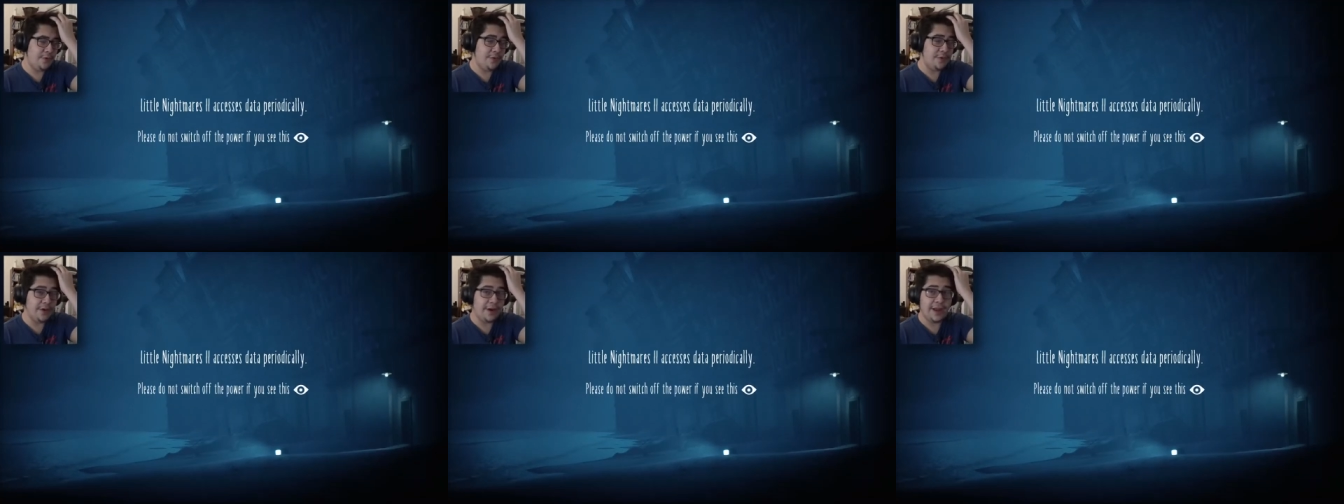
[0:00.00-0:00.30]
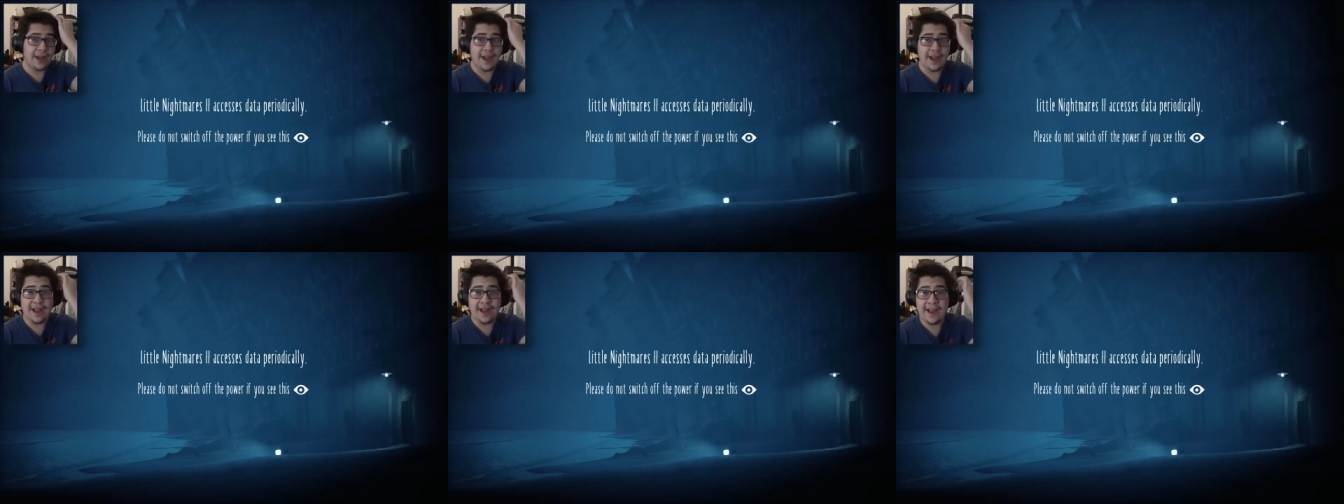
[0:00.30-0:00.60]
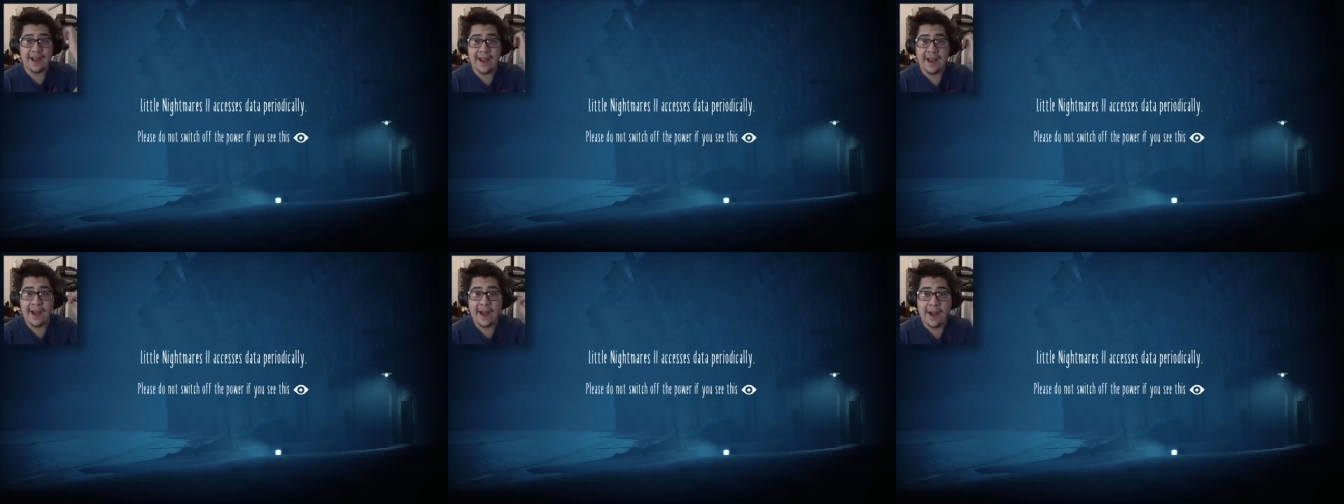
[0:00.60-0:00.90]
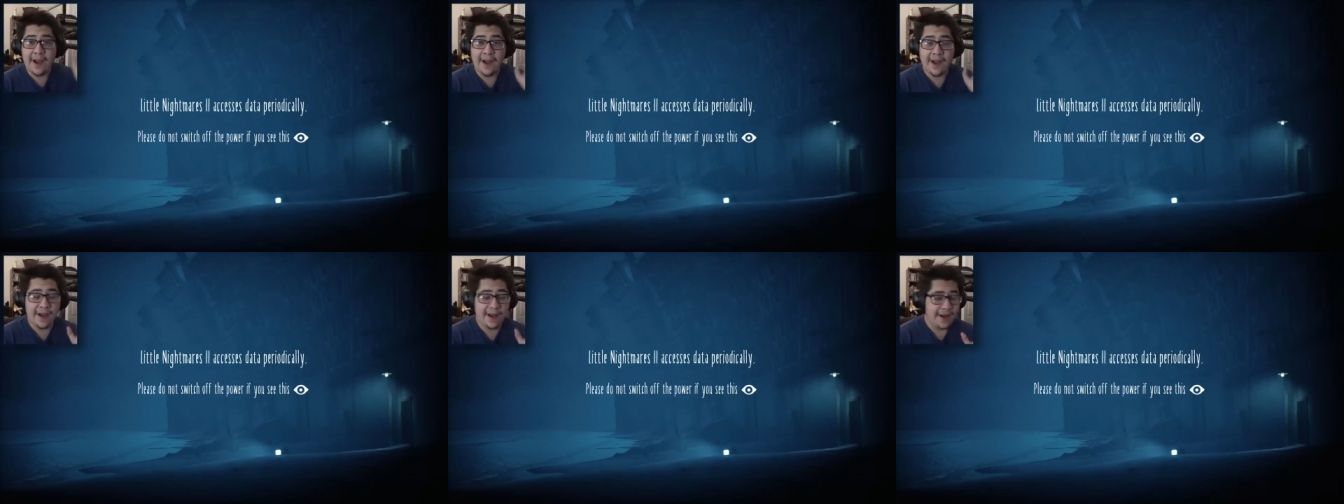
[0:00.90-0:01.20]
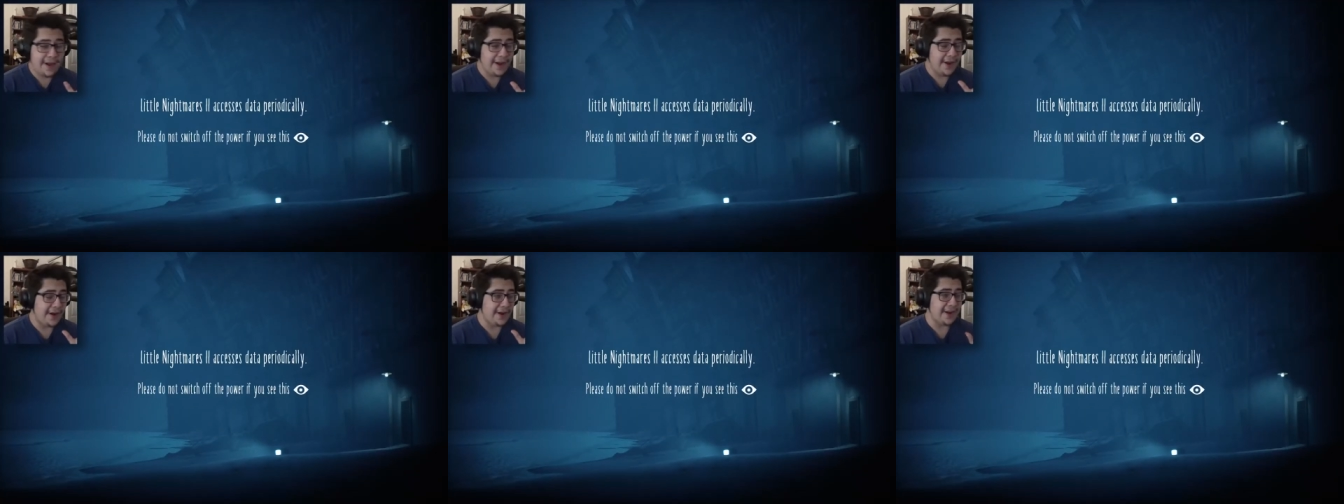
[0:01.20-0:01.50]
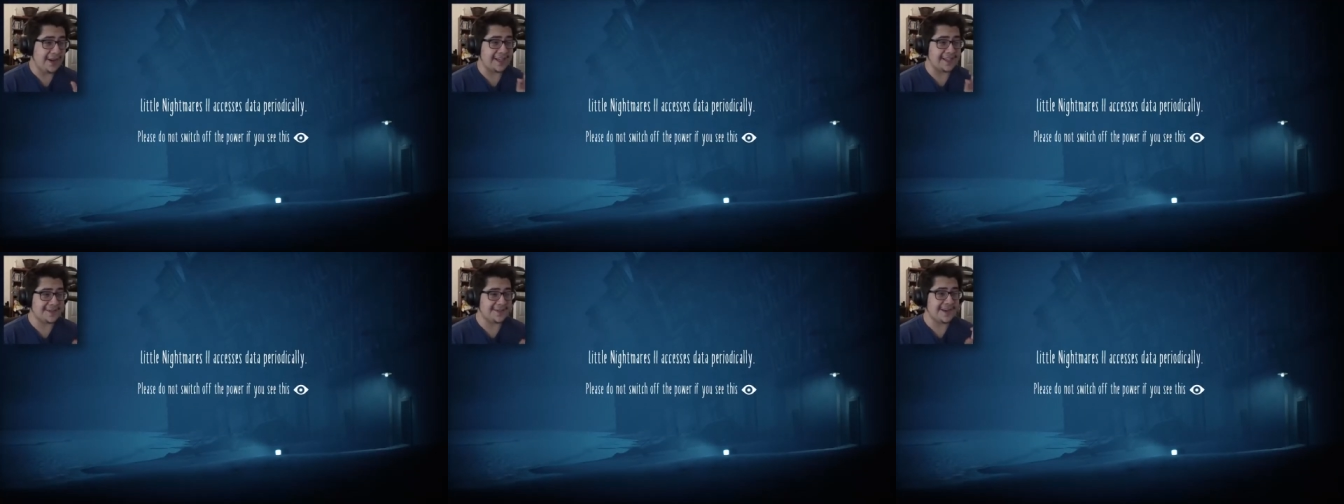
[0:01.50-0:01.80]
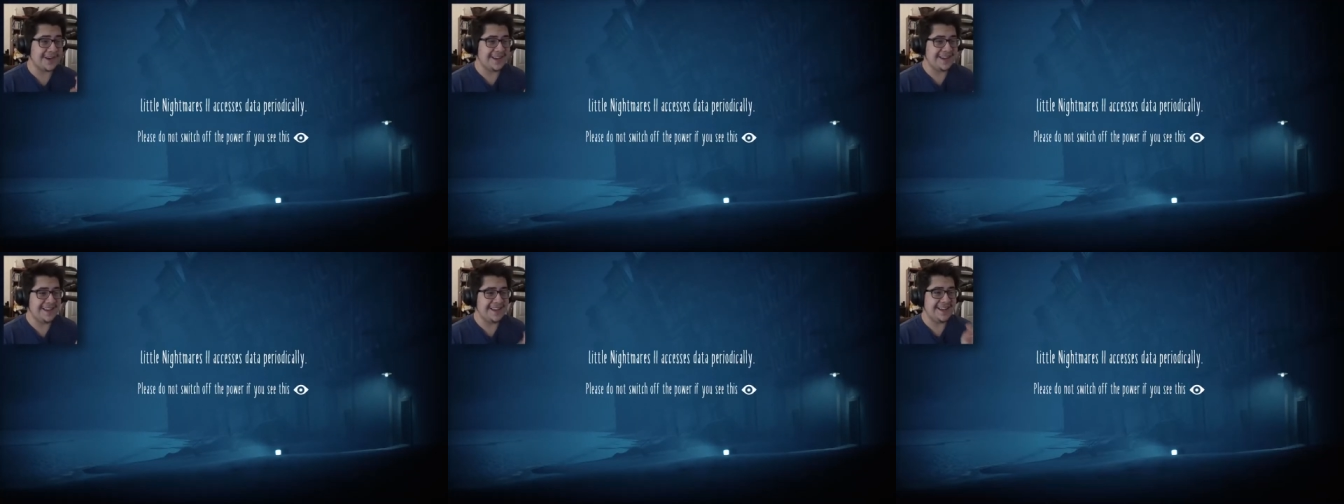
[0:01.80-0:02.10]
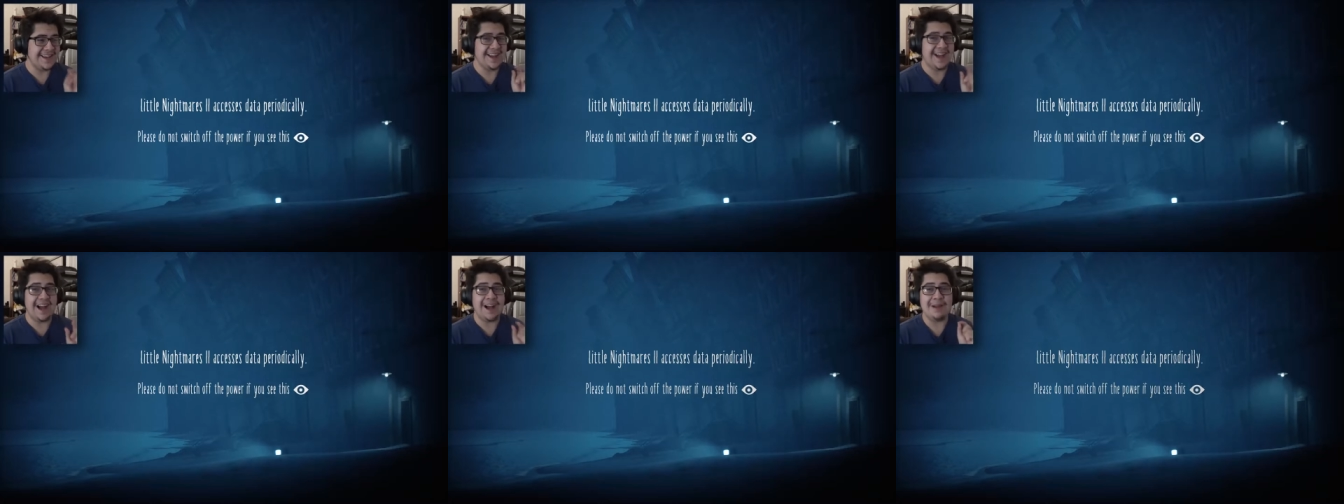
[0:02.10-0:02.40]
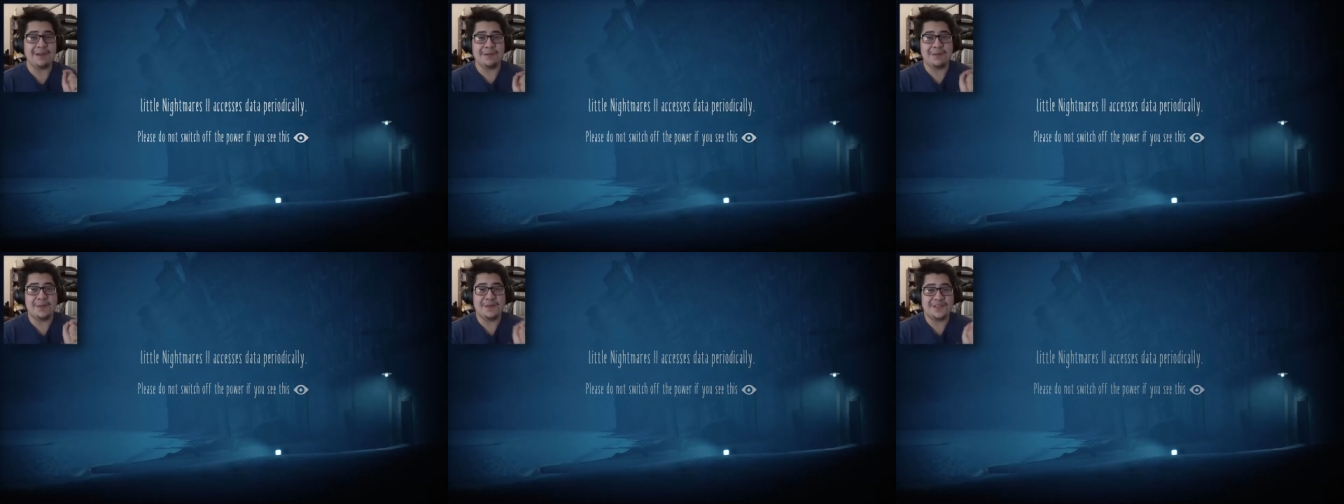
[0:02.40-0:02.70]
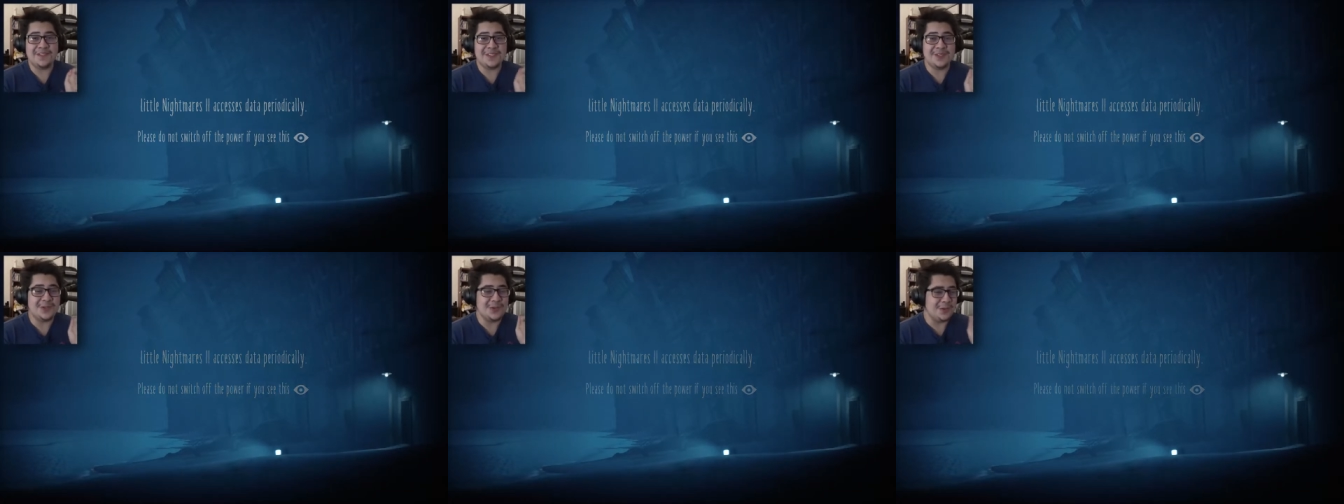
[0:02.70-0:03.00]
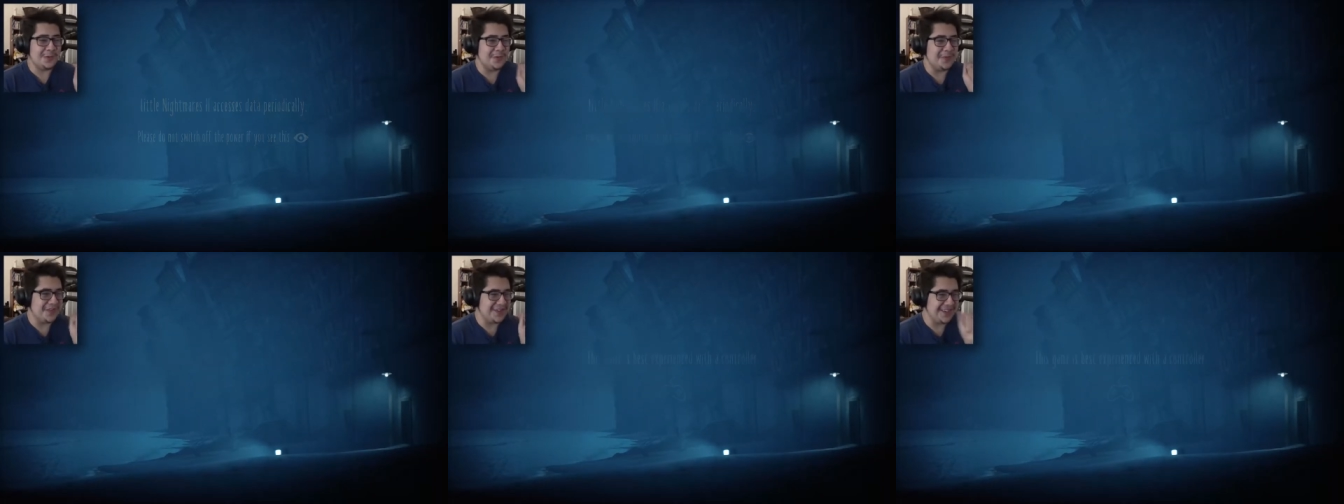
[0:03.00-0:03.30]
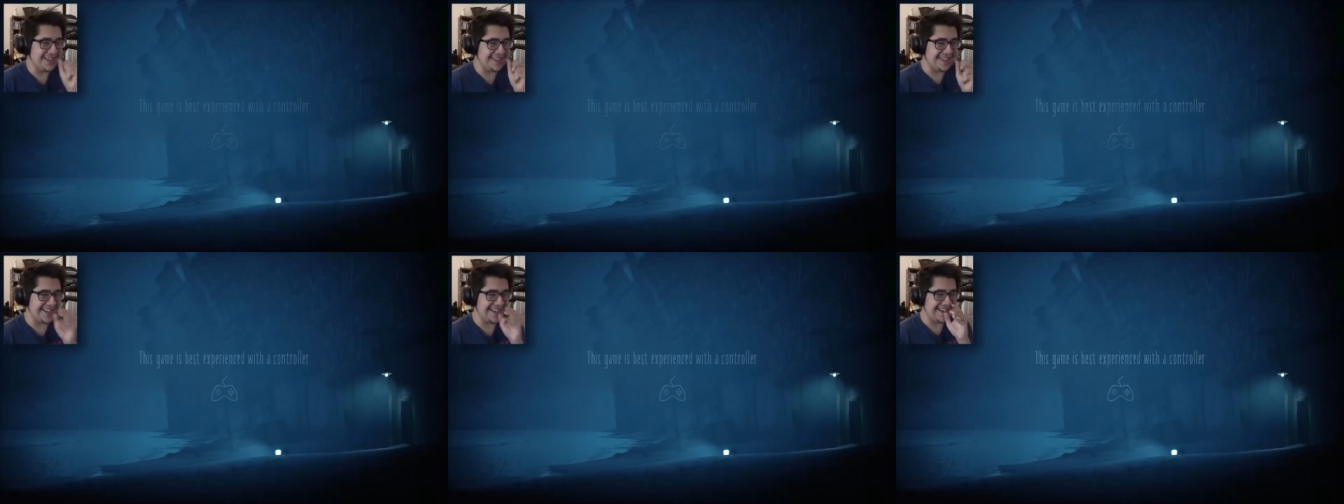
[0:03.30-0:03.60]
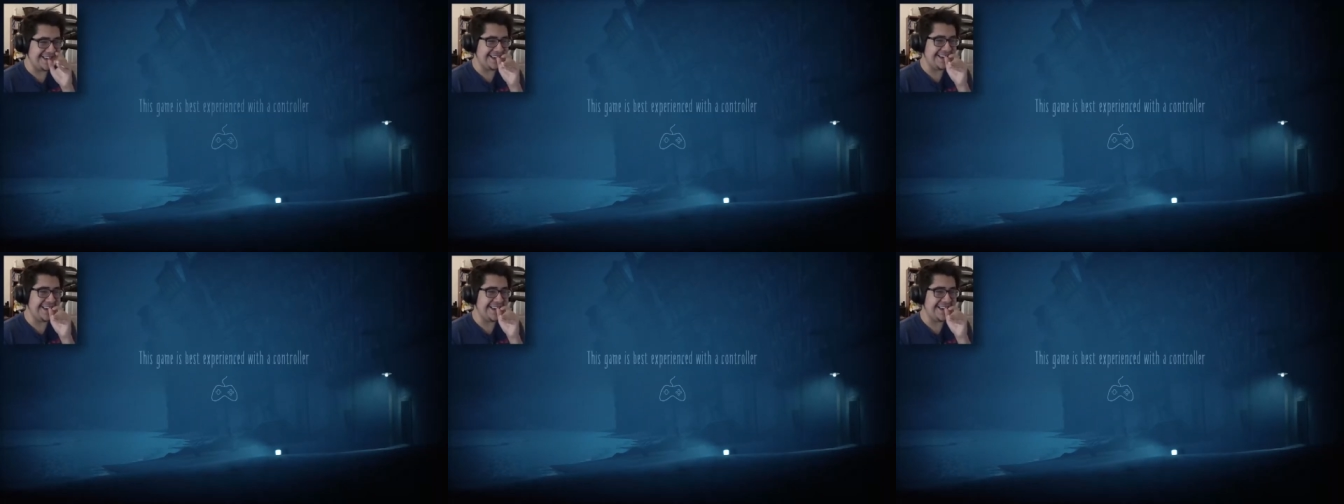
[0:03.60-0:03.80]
Okay. Are you guys ready? I'm super excited.